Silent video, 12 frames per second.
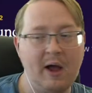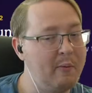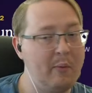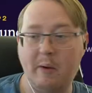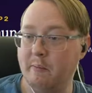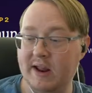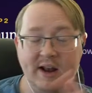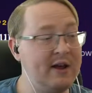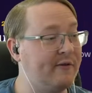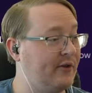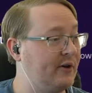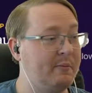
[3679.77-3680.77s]
many
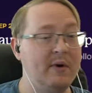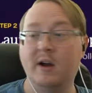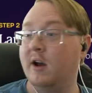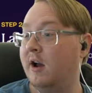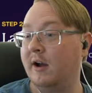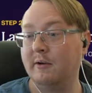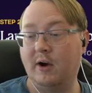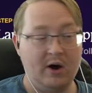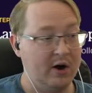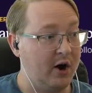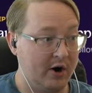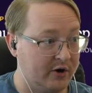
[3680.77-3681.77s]
of them
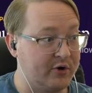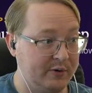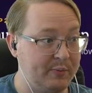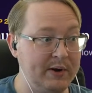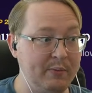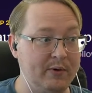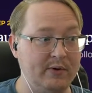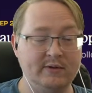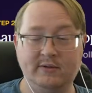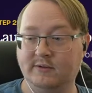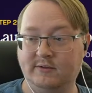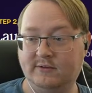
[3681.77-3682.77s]
are good people,
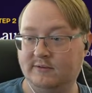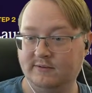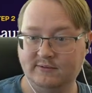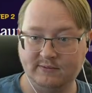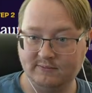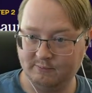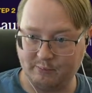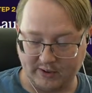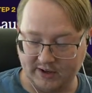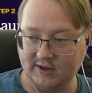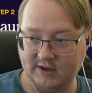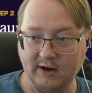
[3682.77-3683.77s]

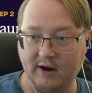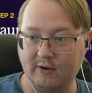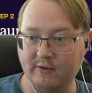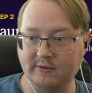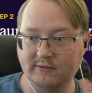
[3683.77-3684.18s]
but you know,